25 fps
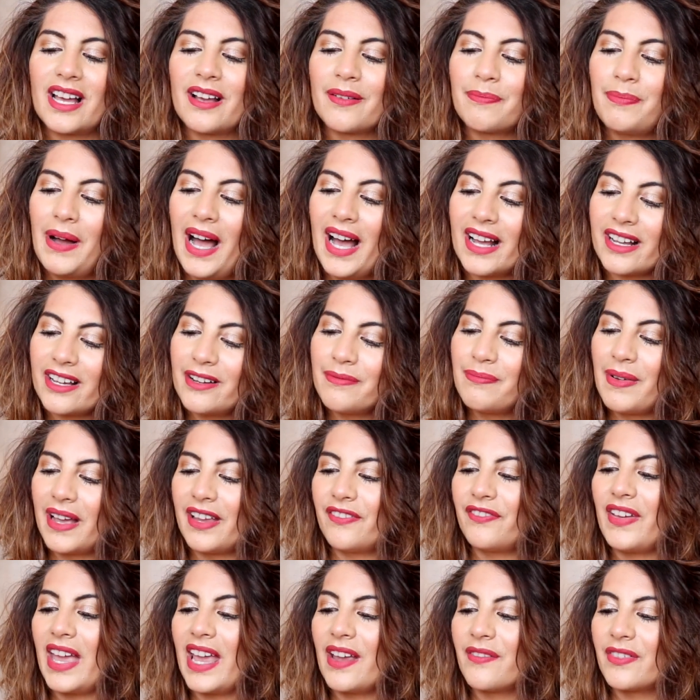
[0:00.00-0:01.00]
a pack of
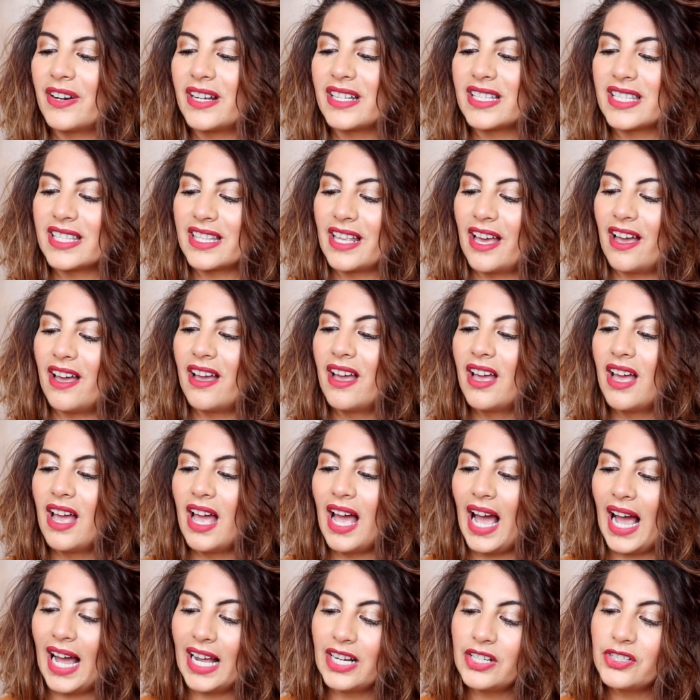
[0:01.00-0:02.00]
my favourites that
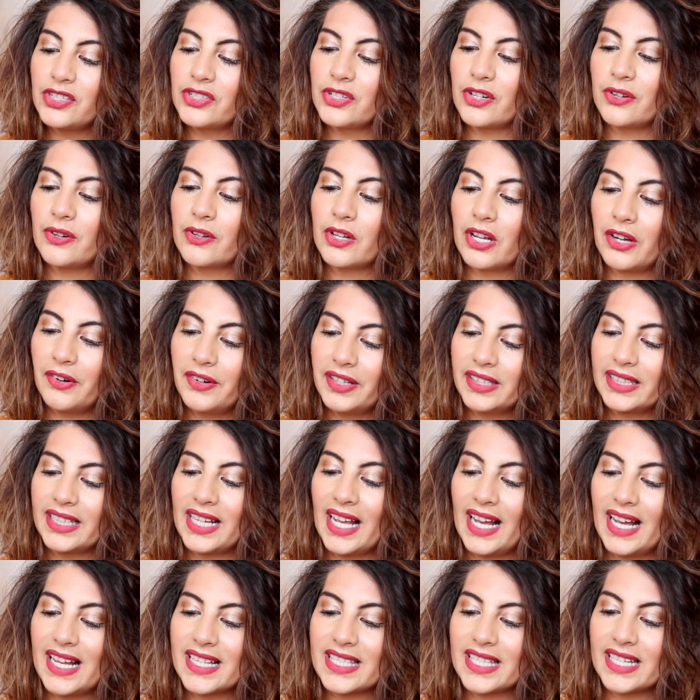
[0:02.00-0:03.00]
Andrew
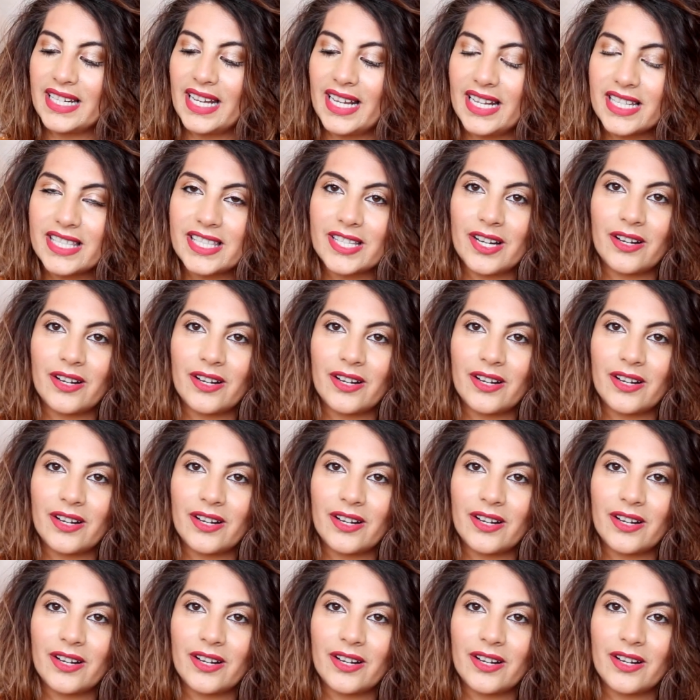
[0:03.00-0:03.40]
currently has in his